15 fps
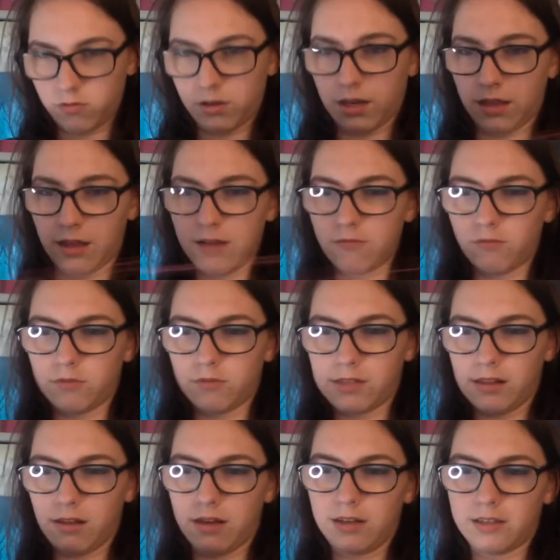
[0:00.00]
Okay, that one was a
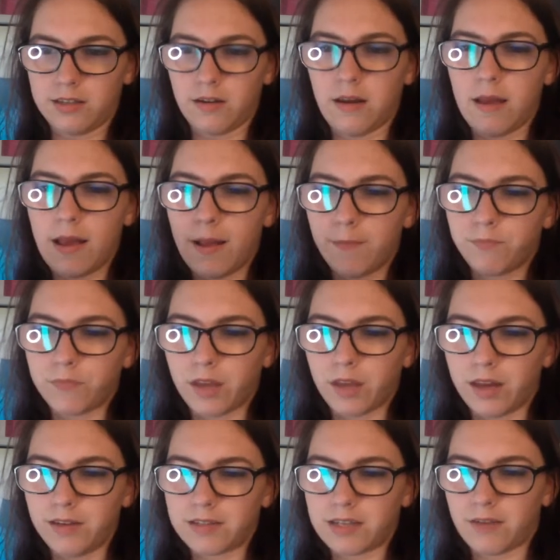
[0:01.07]
lot easier. I
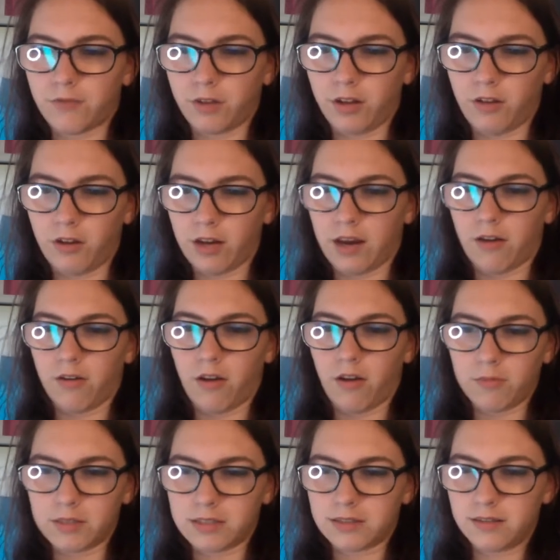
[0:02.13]
used to have really long hair. It
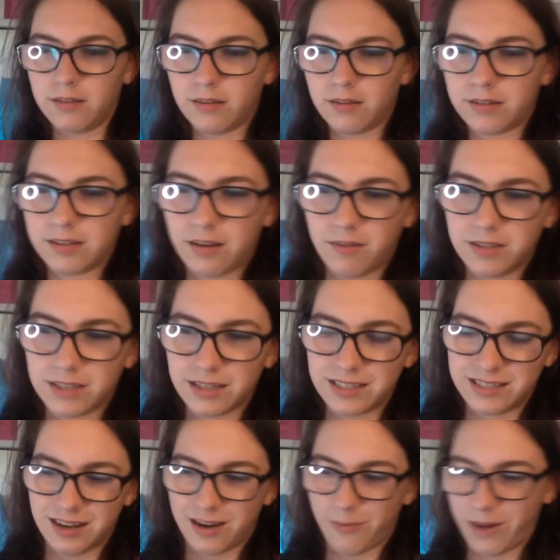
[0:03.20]
almost always gets
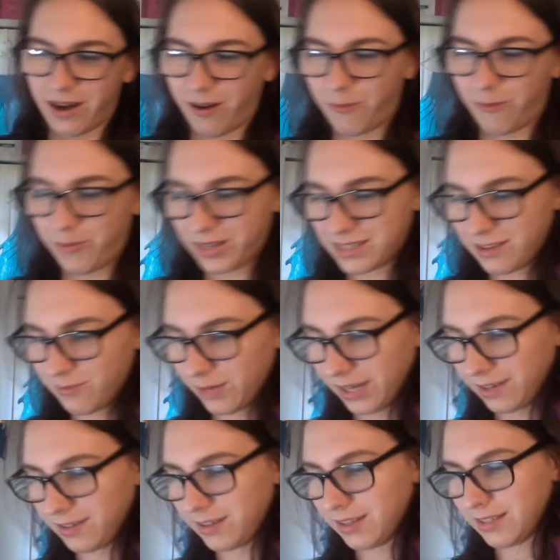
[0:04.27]
stuck in my armpits. Oh my
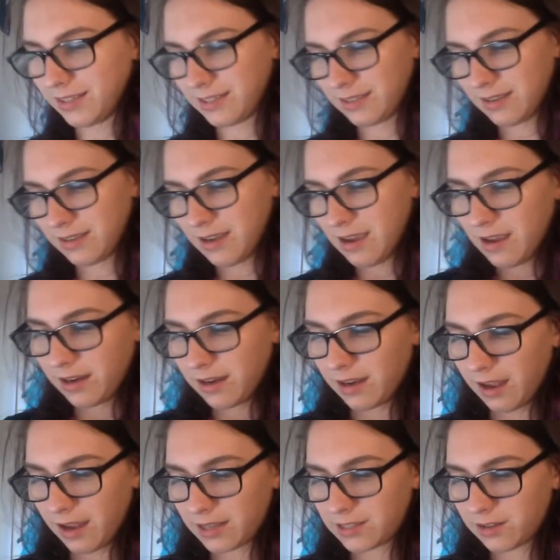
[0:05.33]
goodness. Yeah,
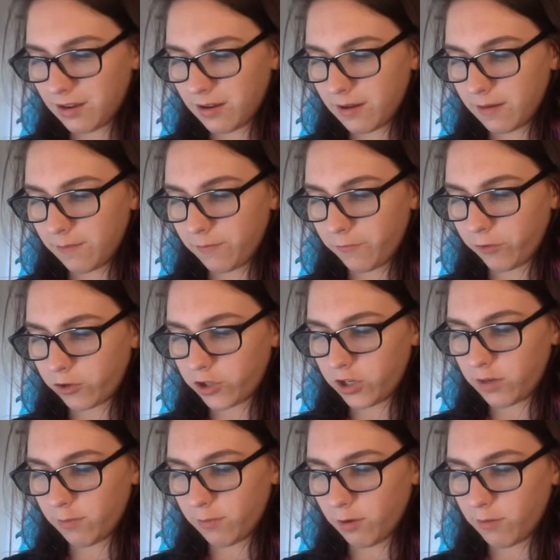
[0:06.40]
I saw
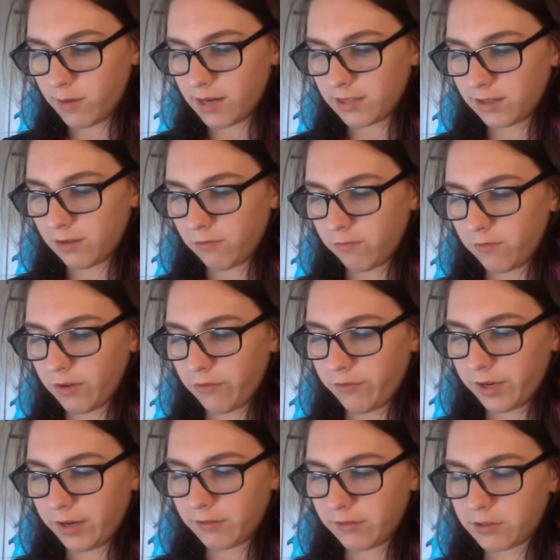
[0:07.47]
Virginia Mermaid did a
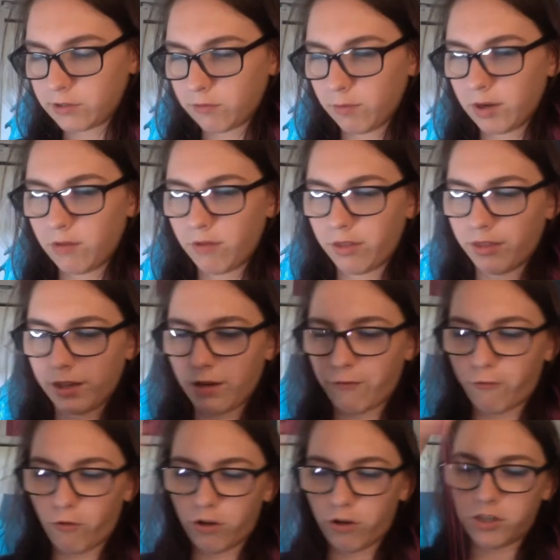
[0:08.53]
video swimming with, like, a
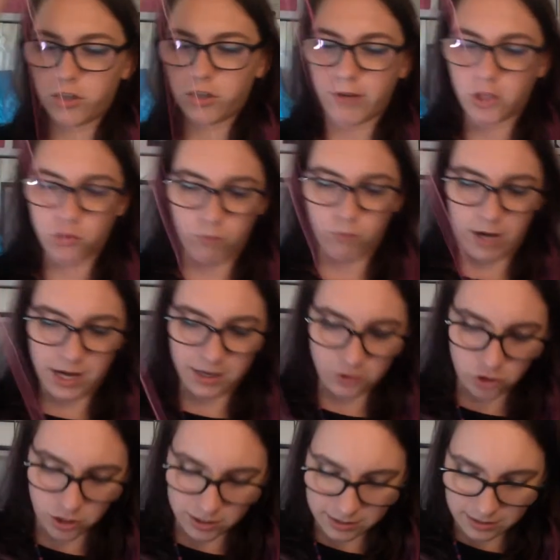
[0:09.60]
42-inch wig, and
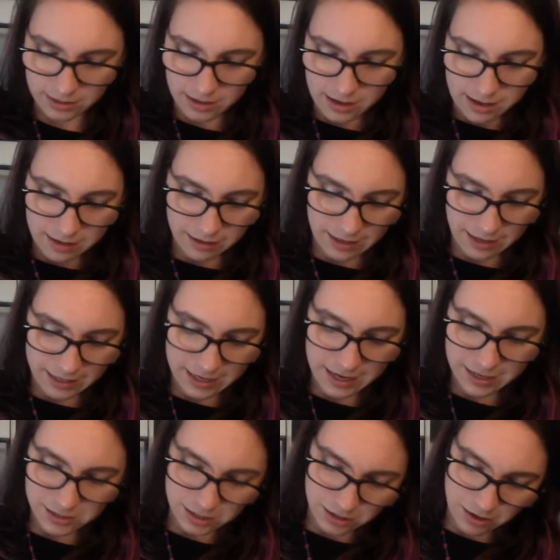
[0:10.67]
she's like, it
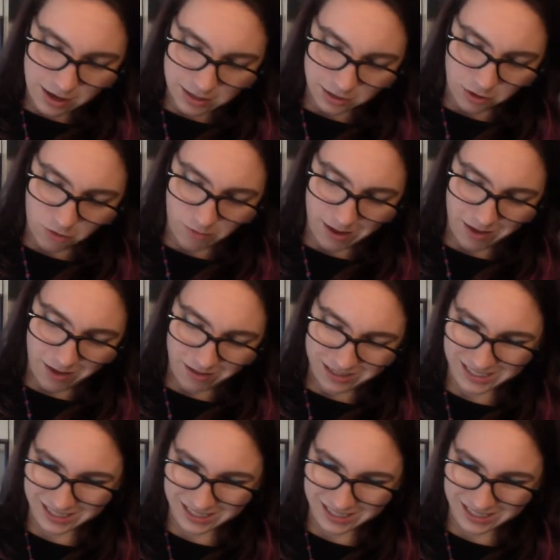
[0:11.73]
did not go well.